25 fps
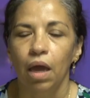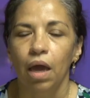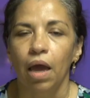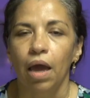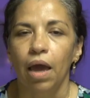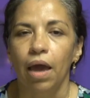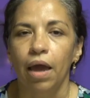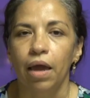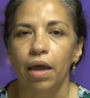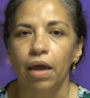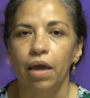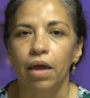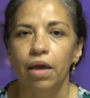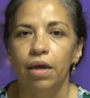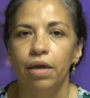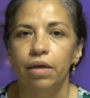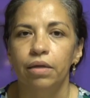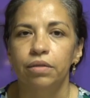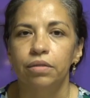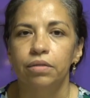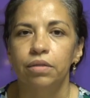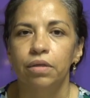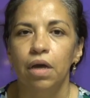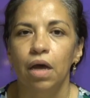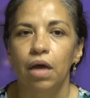
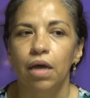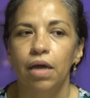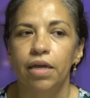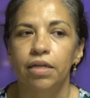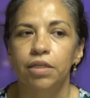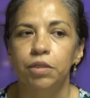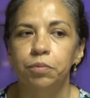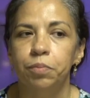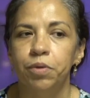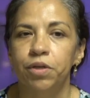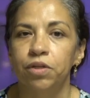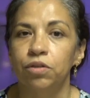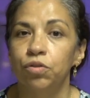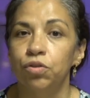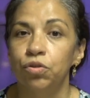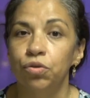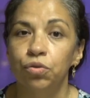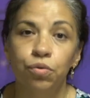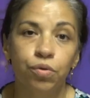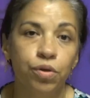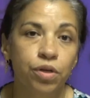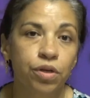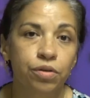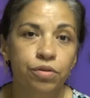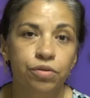and it's been
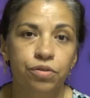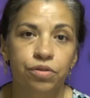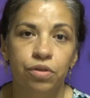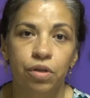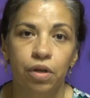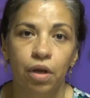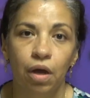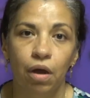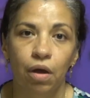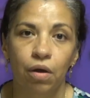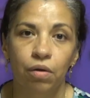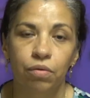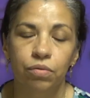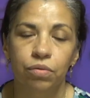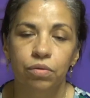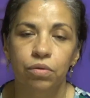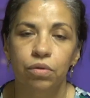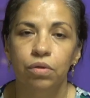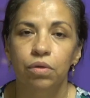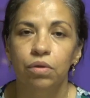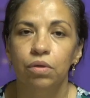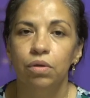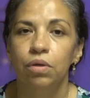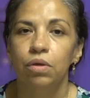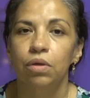two years now.
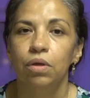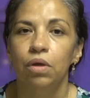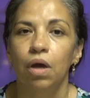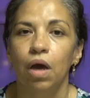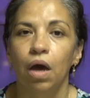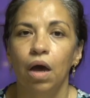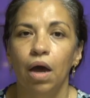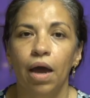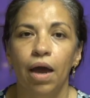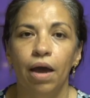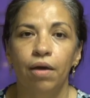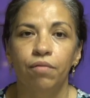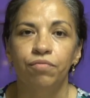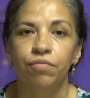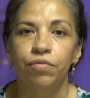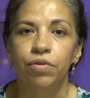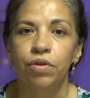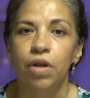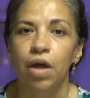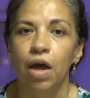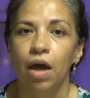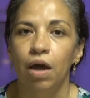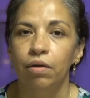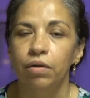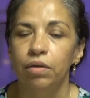I have
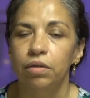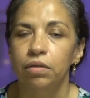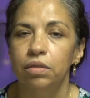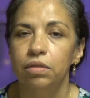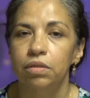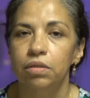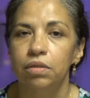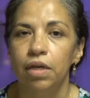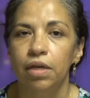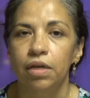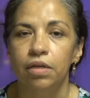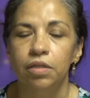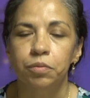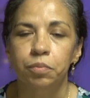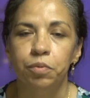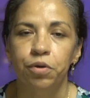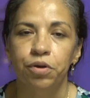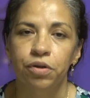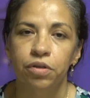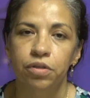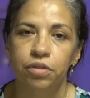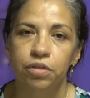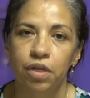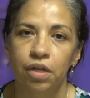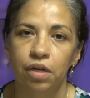not
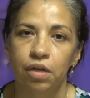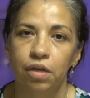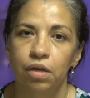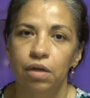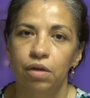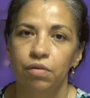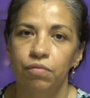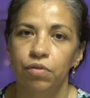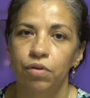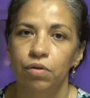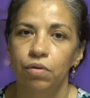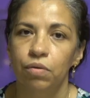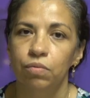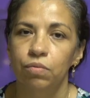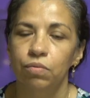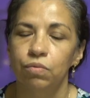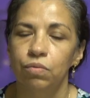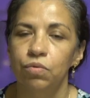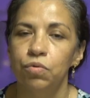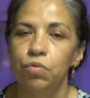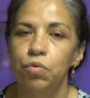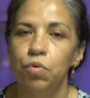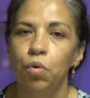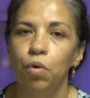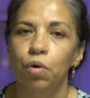experienced any of the
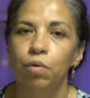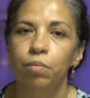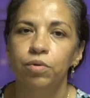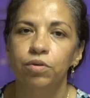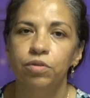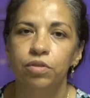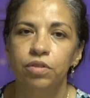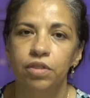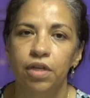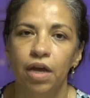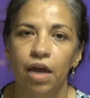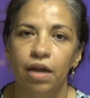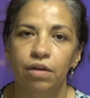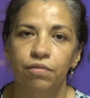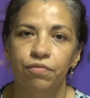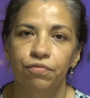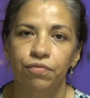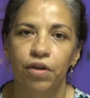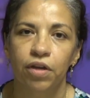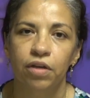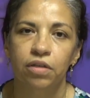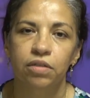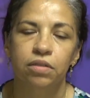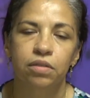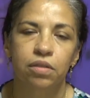normal side
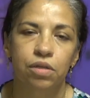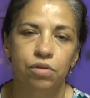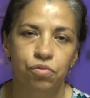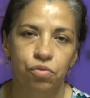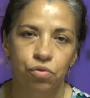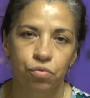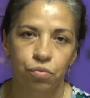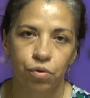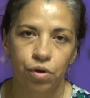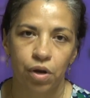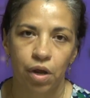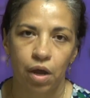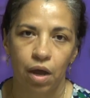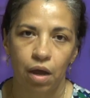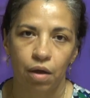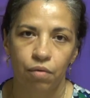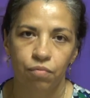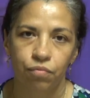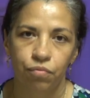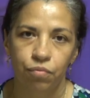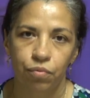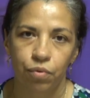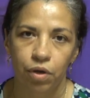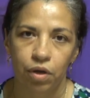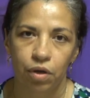effects that you would
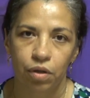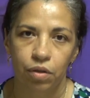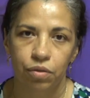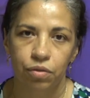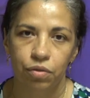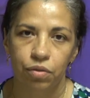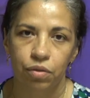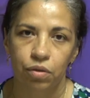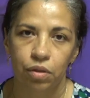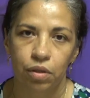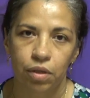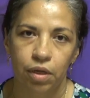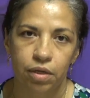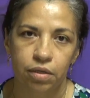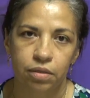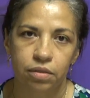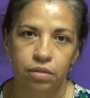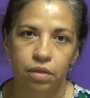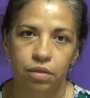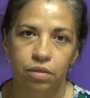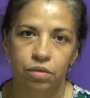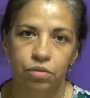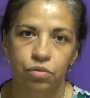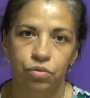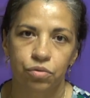have with
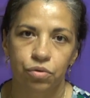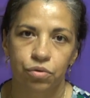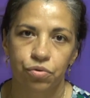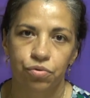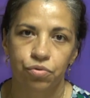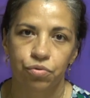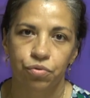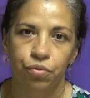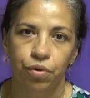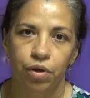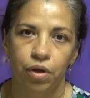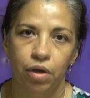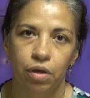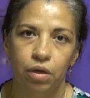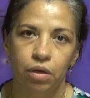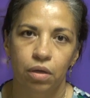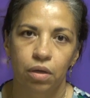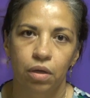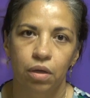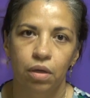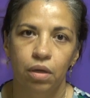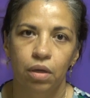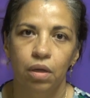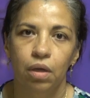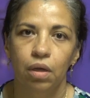LASIK surgery.
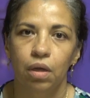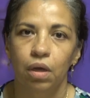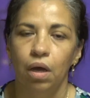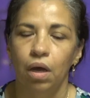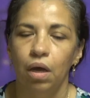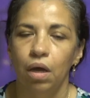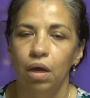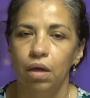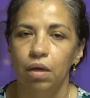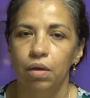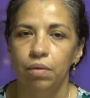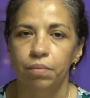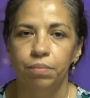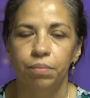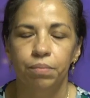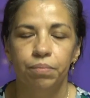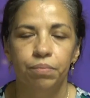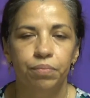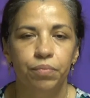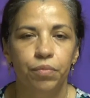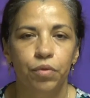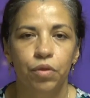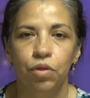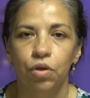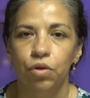Um,
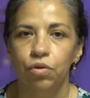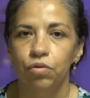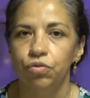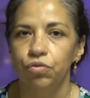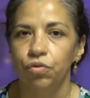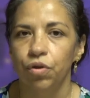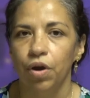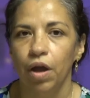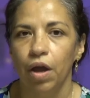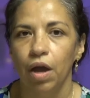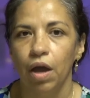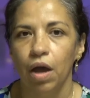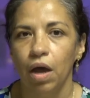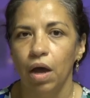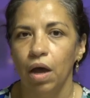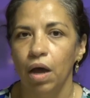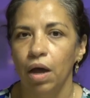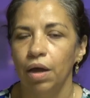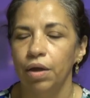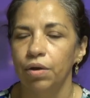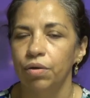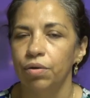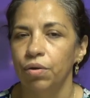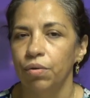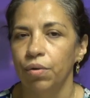no dry
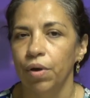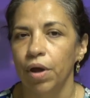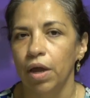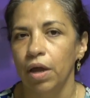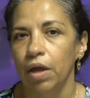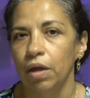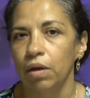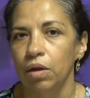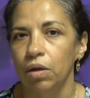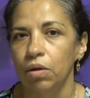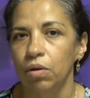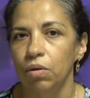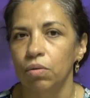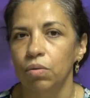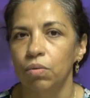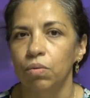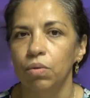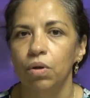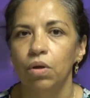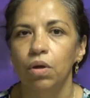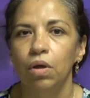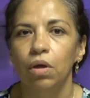eye, no halo.